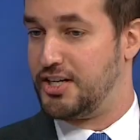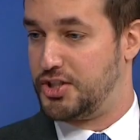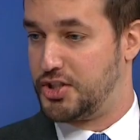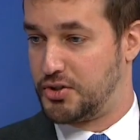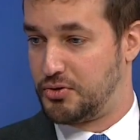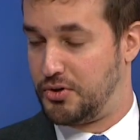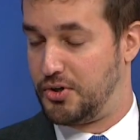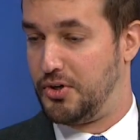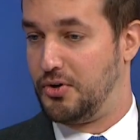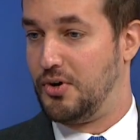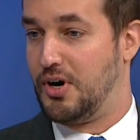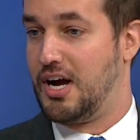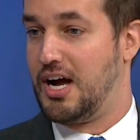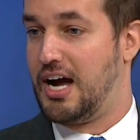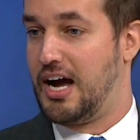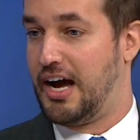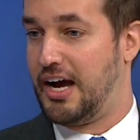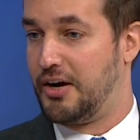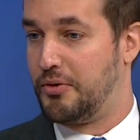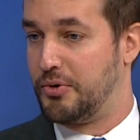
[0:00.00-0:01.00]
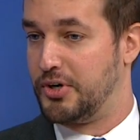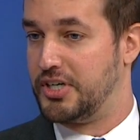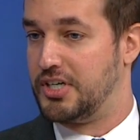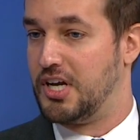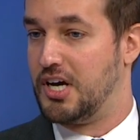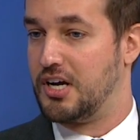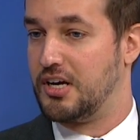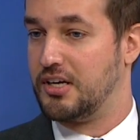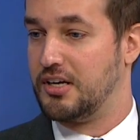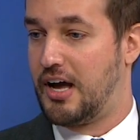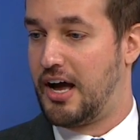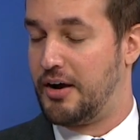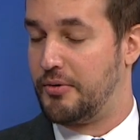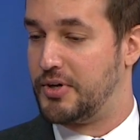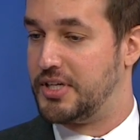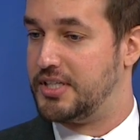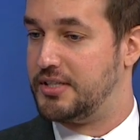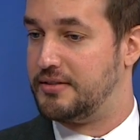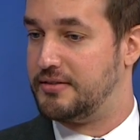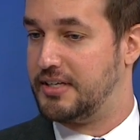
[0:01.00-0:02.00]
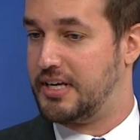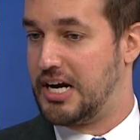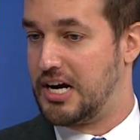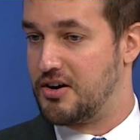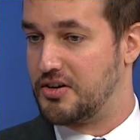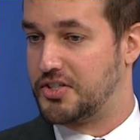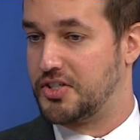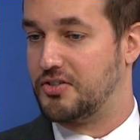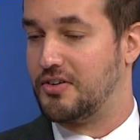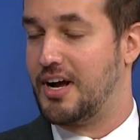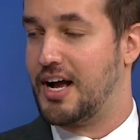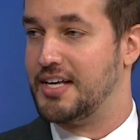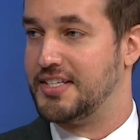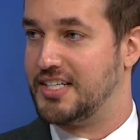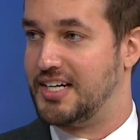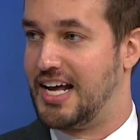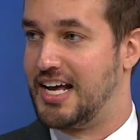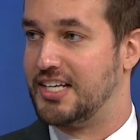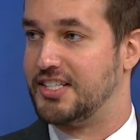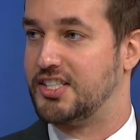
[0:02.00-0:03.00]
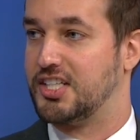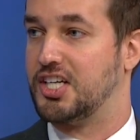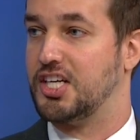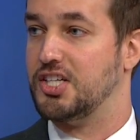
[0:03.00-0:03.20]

is true. I would characterize it as